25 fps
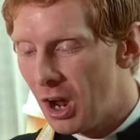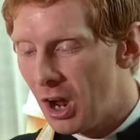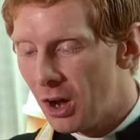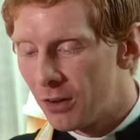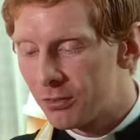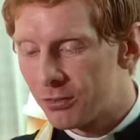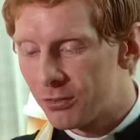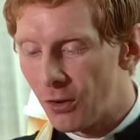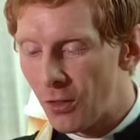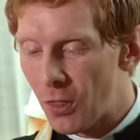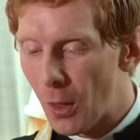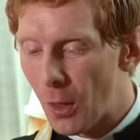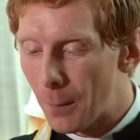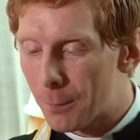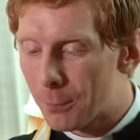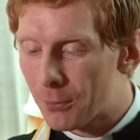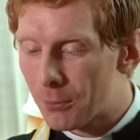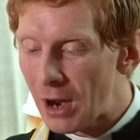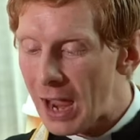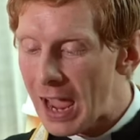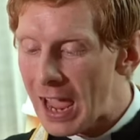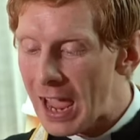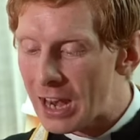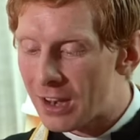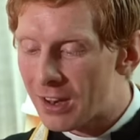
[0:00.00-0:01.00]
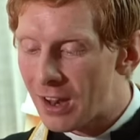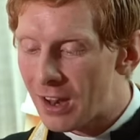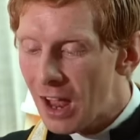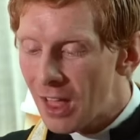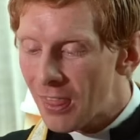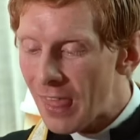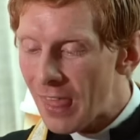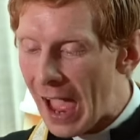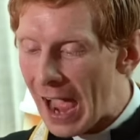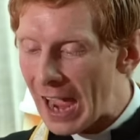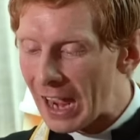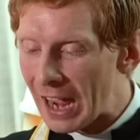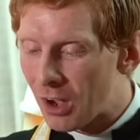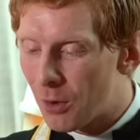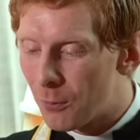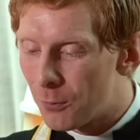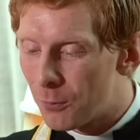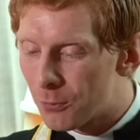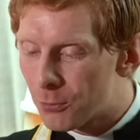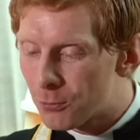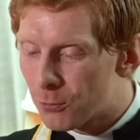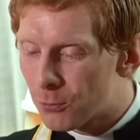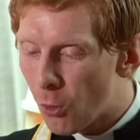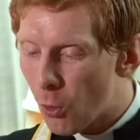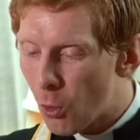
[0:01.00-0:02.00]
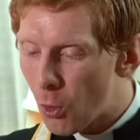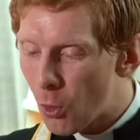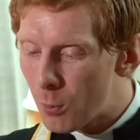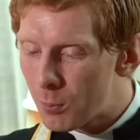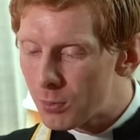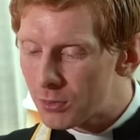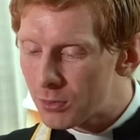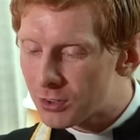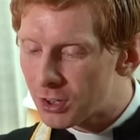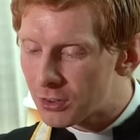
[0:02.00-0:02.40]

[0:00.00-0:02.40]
for the bread that conformed